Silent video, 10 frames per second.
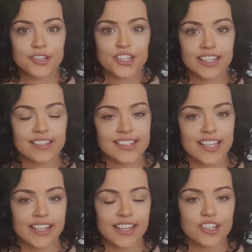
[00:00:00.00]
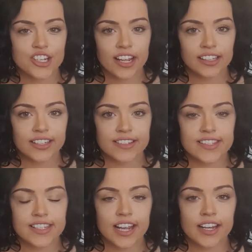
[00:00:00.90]
as you can see, that
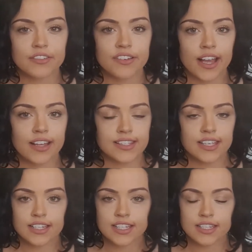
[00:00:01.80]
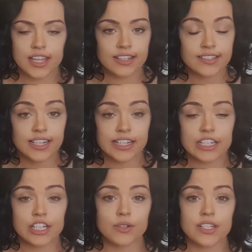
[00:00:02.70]
checklist kind of has things I need
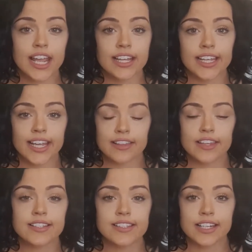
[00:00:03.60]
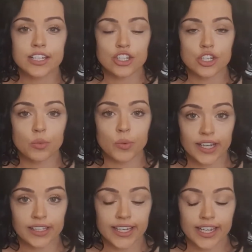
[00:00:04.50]
to do daily, things I need to do
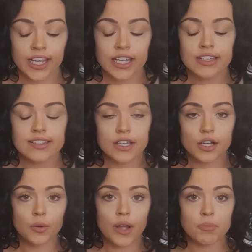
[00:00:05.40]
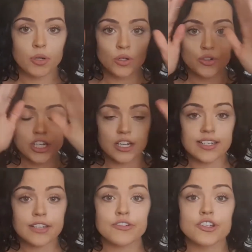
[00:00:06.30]
weekly. So I put a
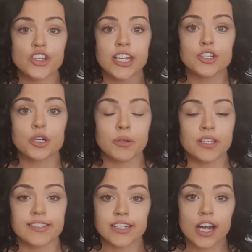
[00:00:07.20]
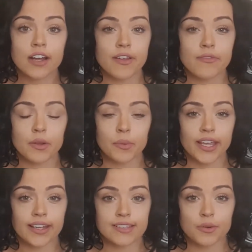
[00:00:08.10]
different sheet up at the start of every
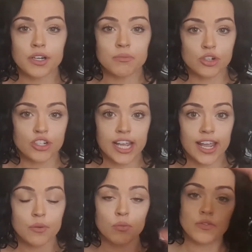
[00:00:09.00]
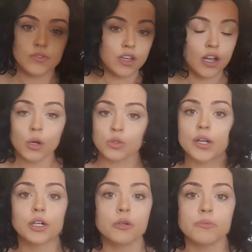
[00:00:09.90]
week. So on a Monday, the old
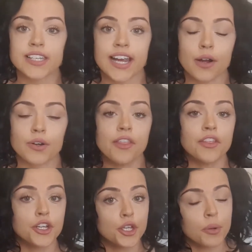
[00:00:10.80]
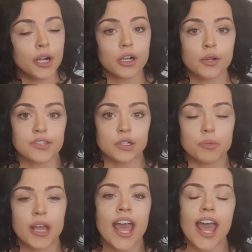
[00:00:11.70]
one comes down and the new one goes
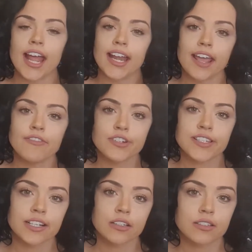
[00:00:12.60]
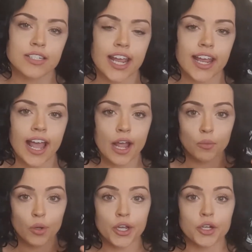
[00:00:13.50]
up. And every single day I
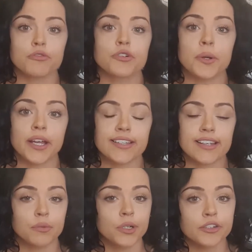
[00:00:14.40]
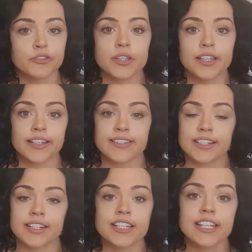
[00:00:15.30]
work through it. I work through the list
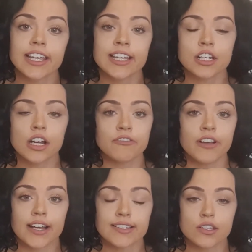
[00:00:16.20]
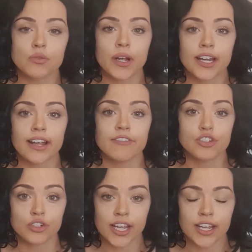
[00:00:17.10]
and tick it off as and when I've
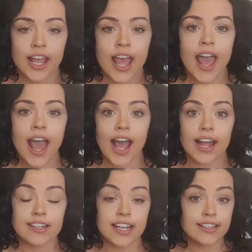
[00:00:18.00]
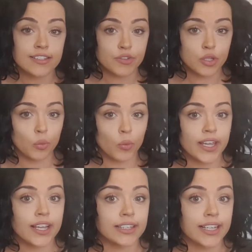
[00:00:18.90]
done it. And as for the
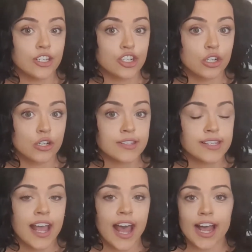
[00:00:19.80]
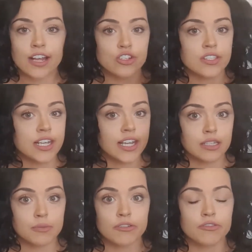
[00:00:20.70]
weekly chores, I just tick
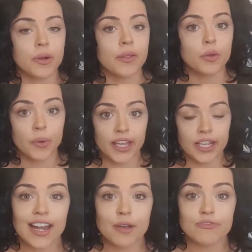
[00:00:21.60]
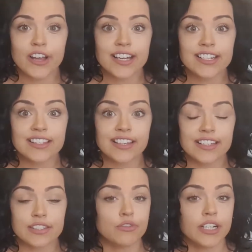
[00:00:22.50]
them off throughout the week. And I'm finding that
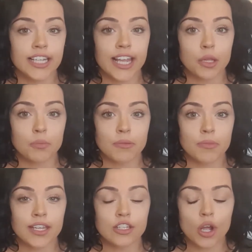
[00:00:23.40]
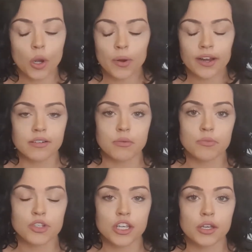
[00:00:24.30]
it's really helping me know where I'm
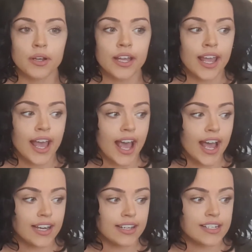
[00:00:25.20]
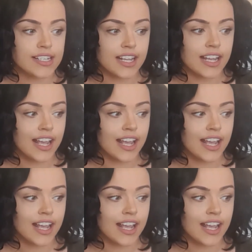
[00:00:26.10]
up to. And